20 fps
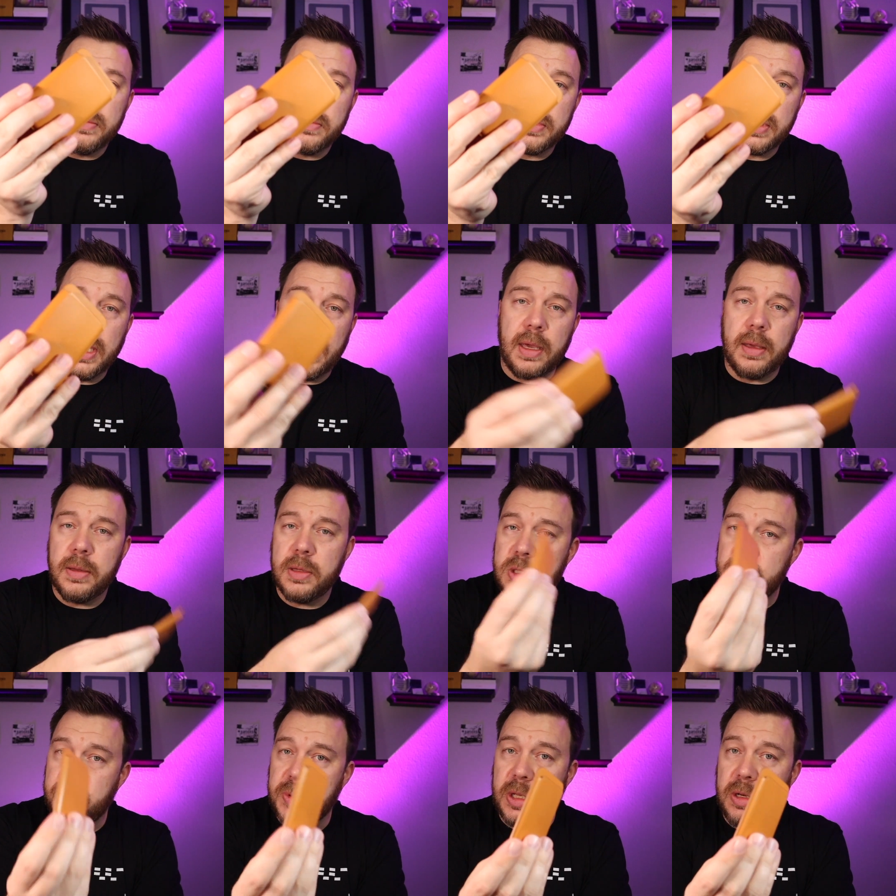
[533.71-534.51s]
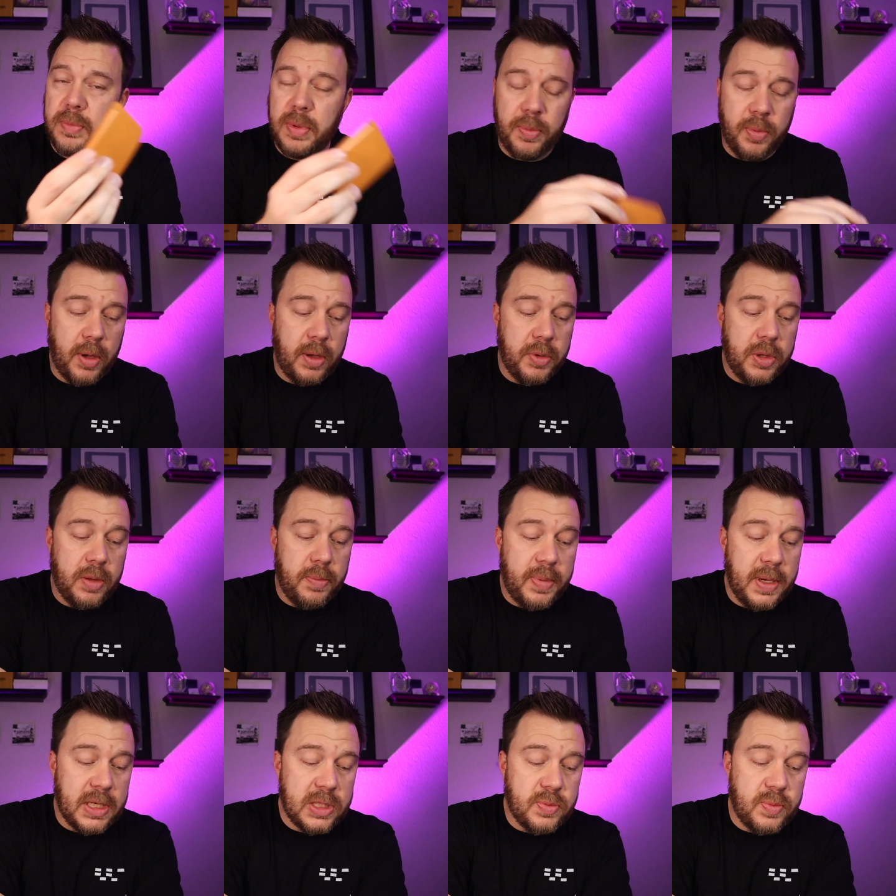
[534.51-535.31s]
Okay, it's going to be probably the
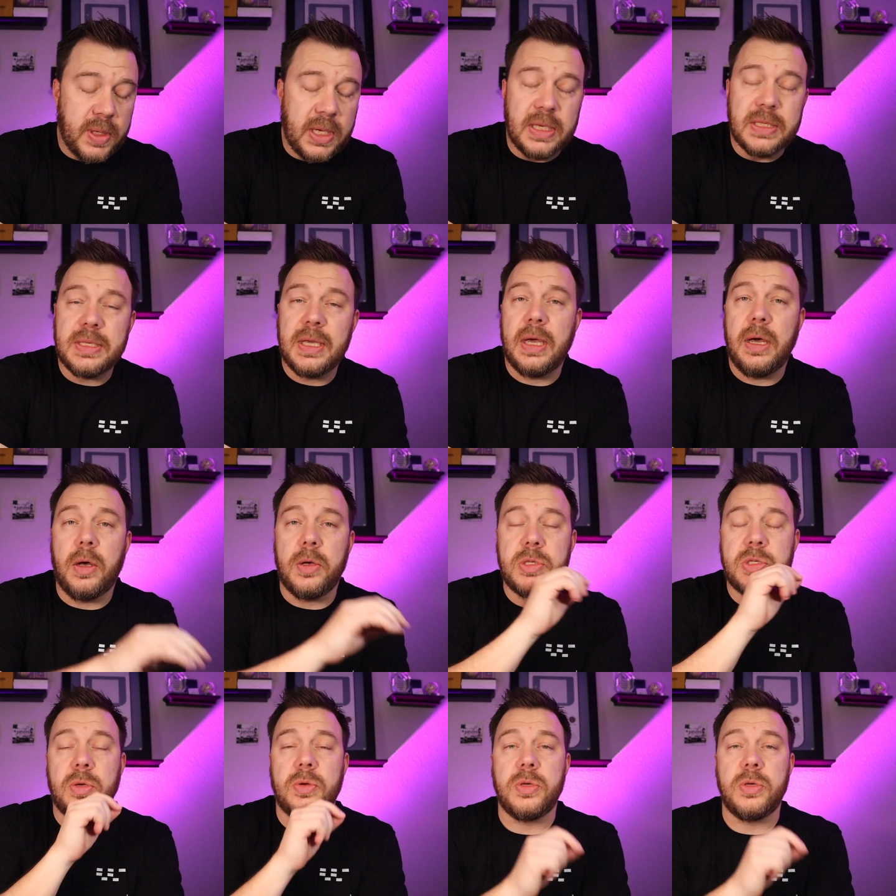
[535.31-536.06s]
best because it also